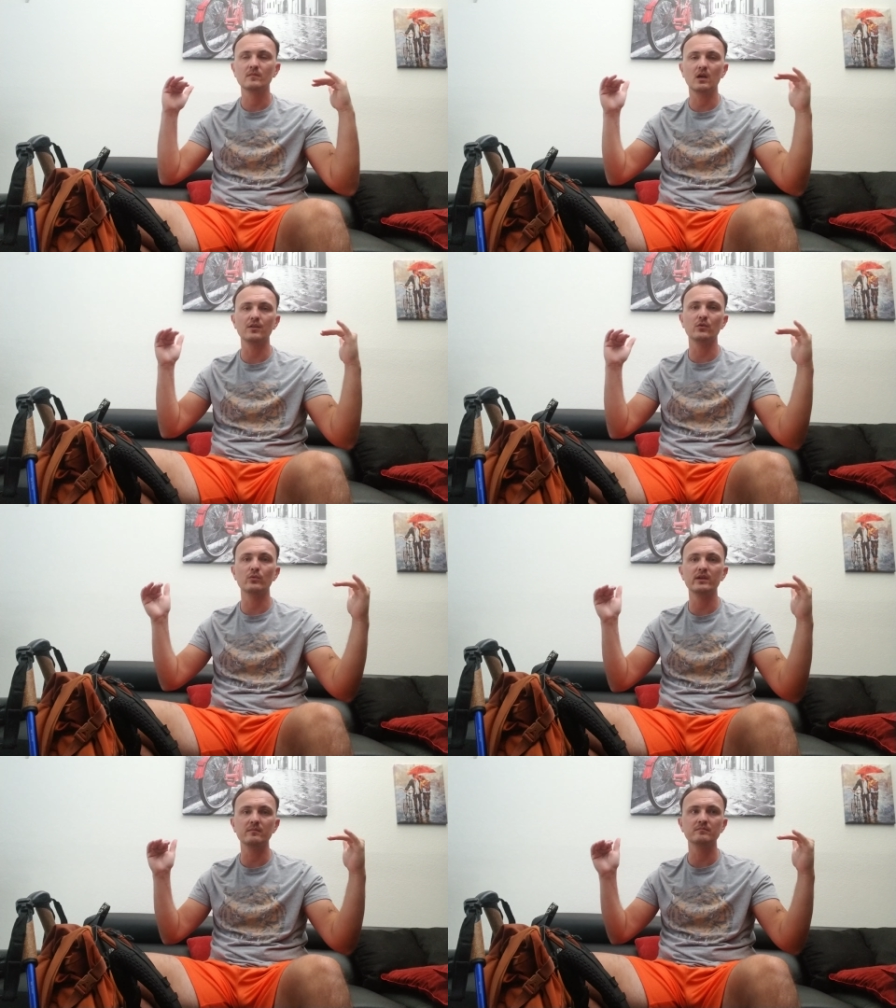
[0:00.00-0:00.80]
on the
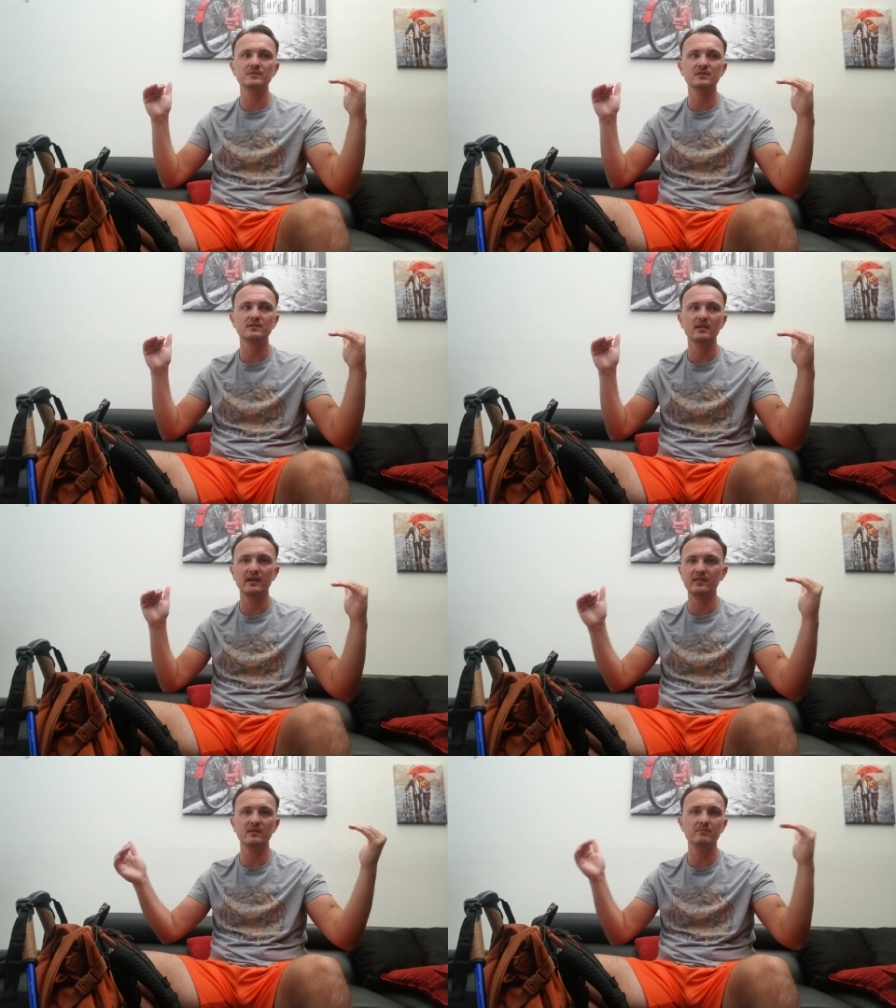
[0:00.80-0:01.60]
rims,
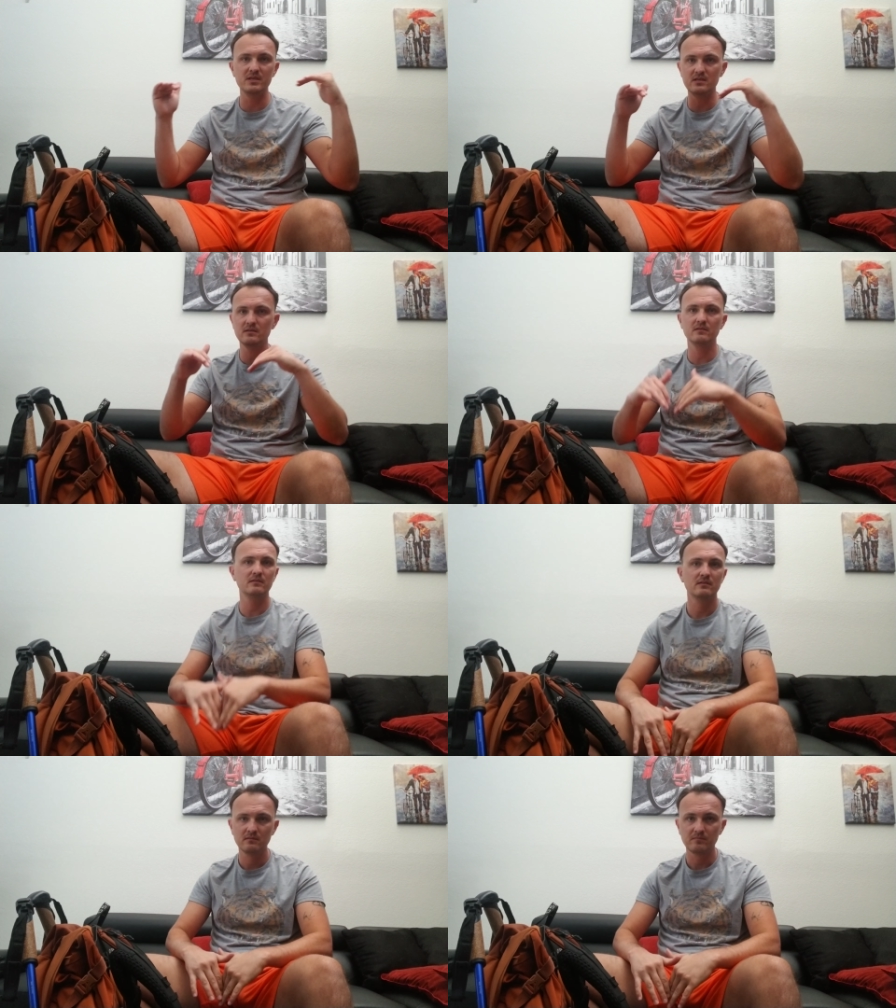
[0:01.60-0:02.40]
and then be
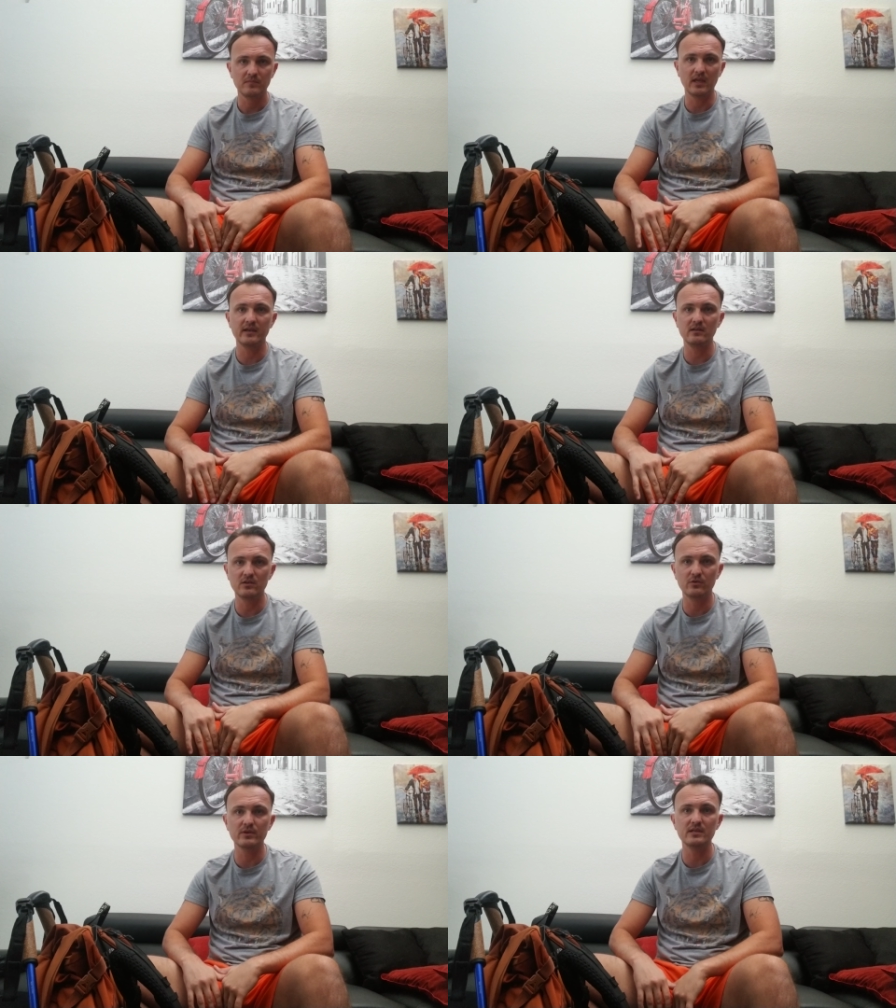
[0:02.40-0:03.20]
90
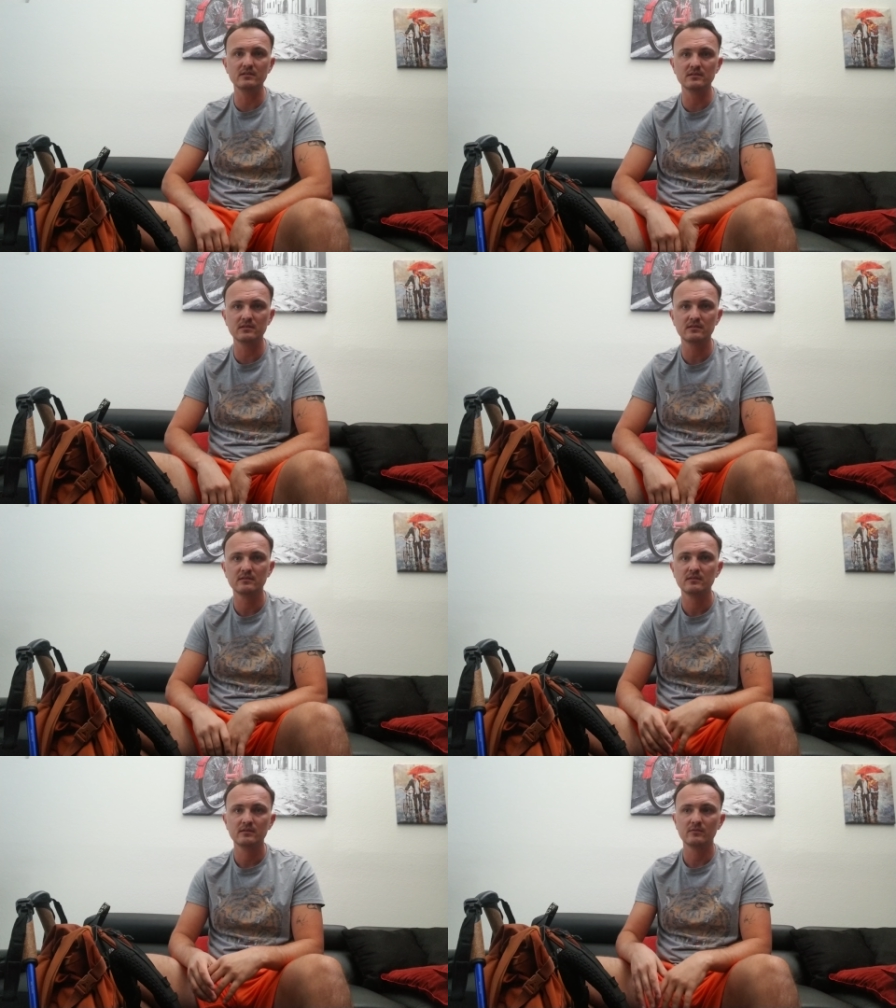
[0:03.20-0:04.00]
degrees
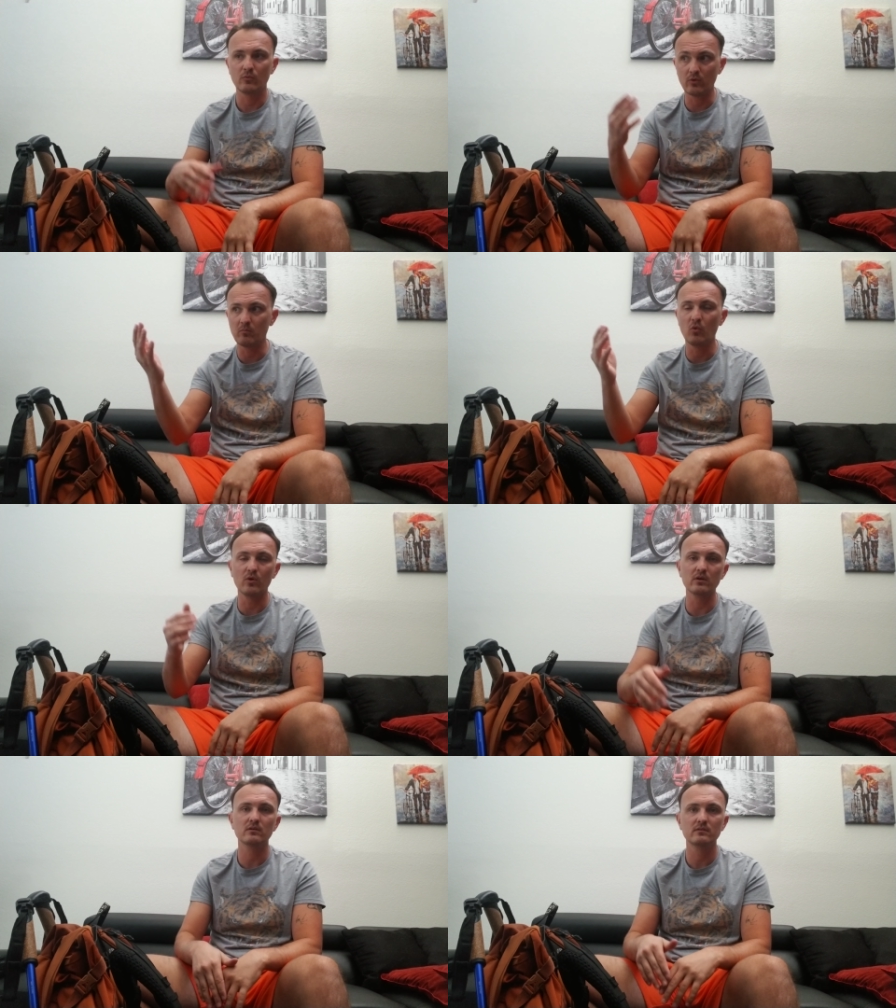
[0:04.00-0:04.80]
or
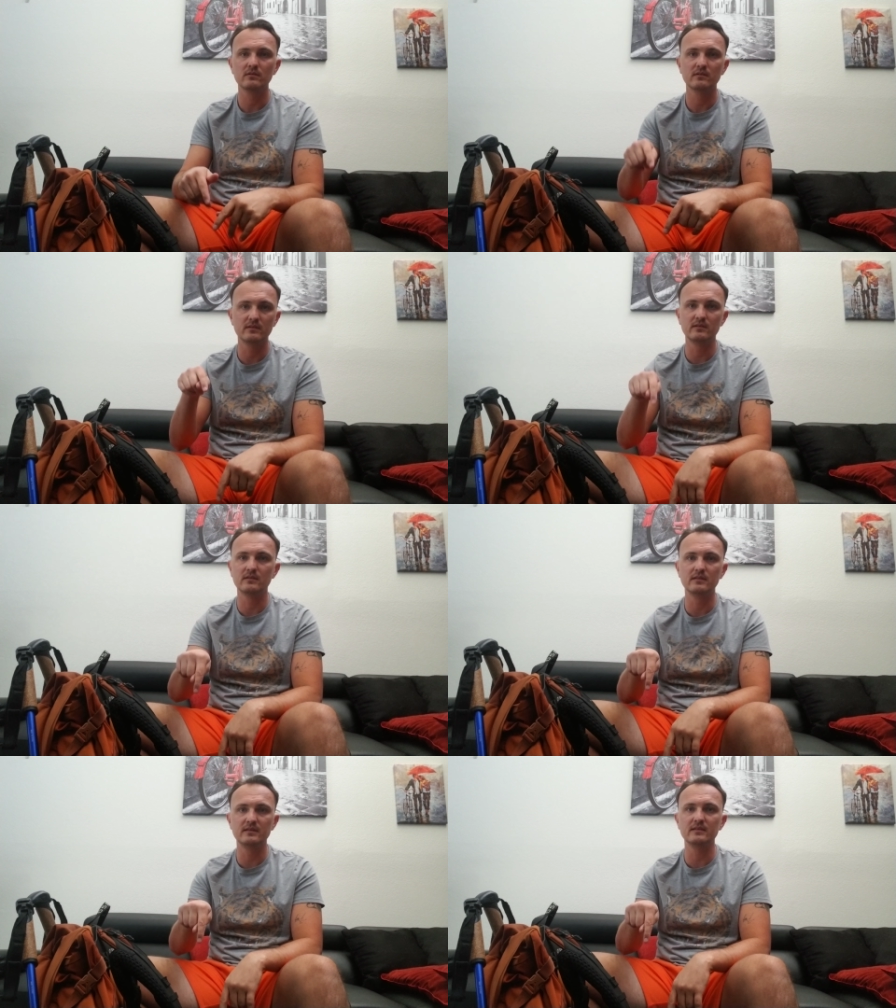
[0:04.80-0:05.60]
more
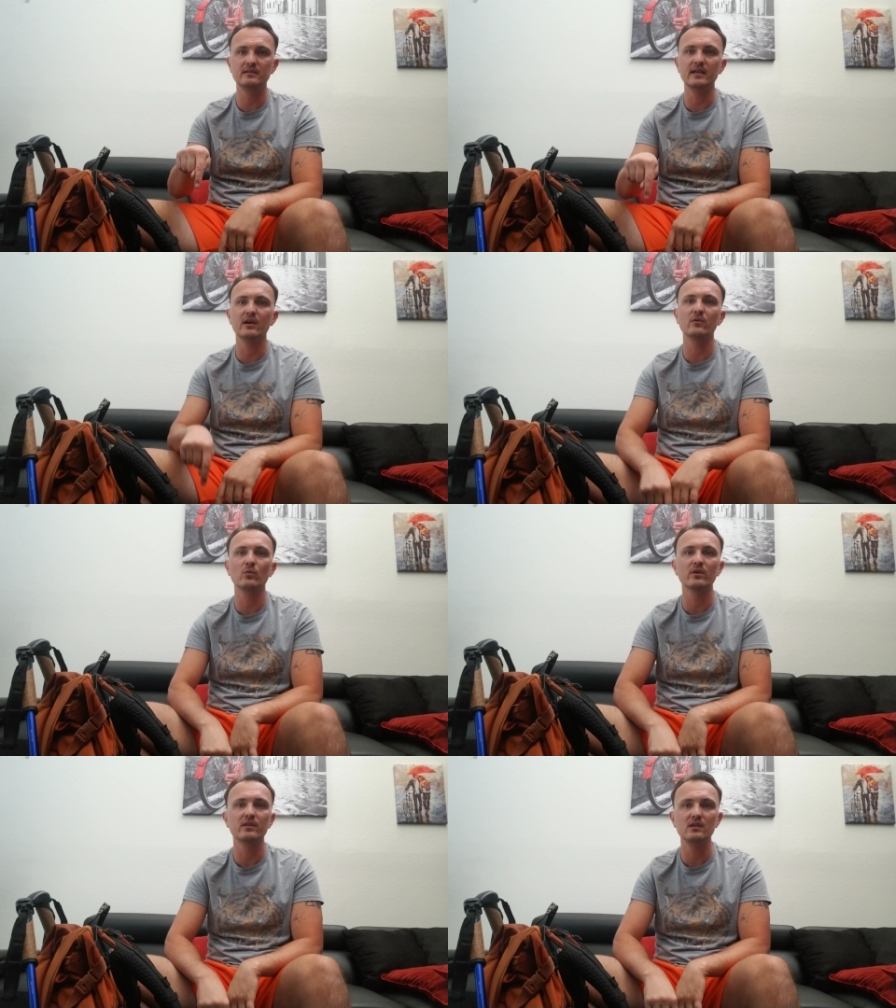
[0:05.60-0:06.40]
down
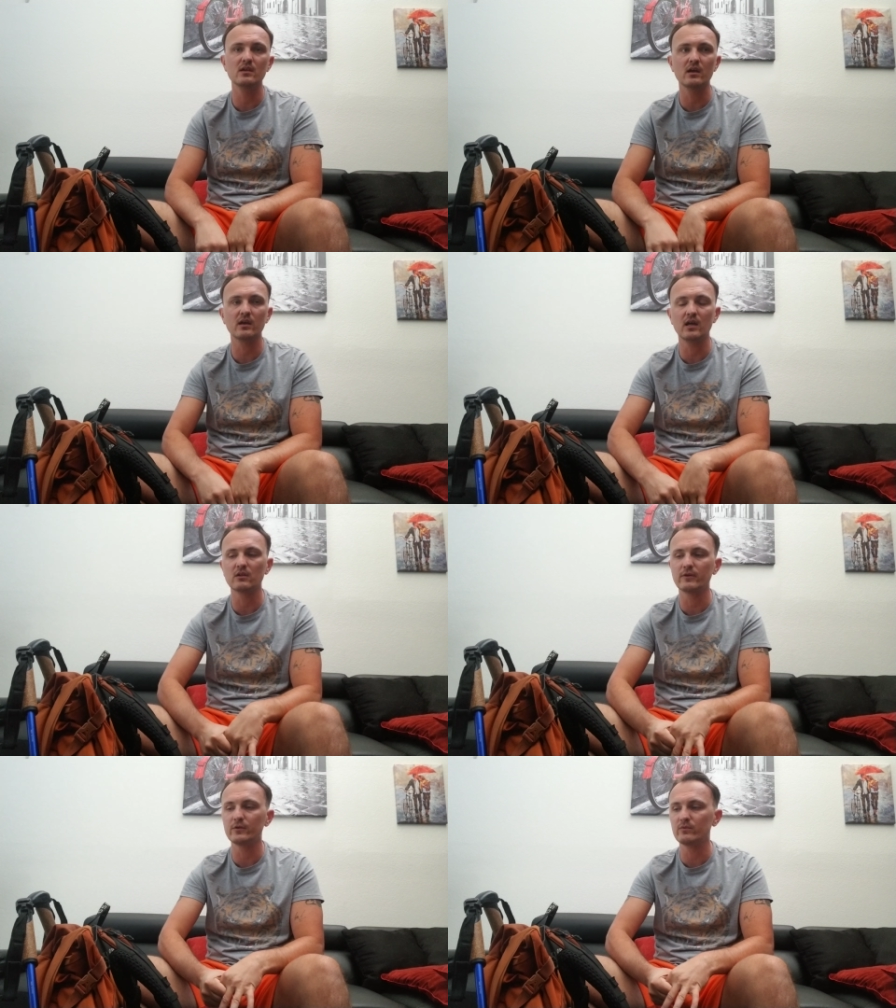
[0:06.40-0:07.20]
where the
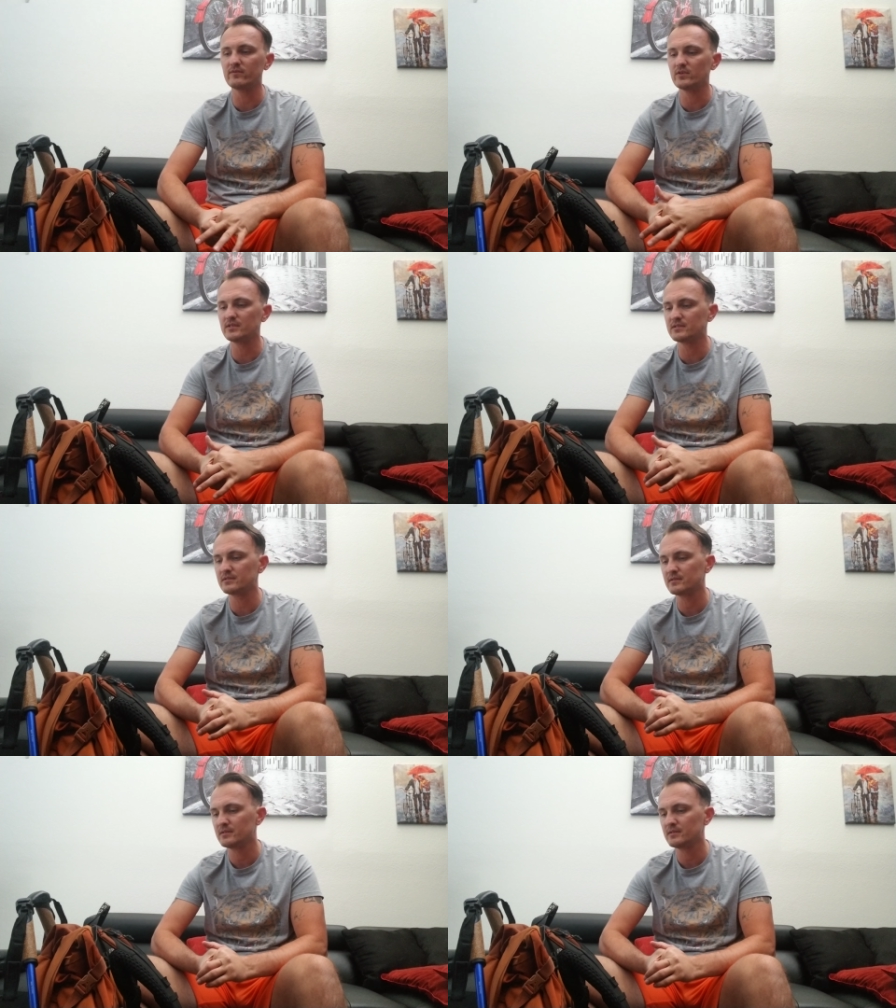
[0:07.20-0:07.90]
Colorado River is.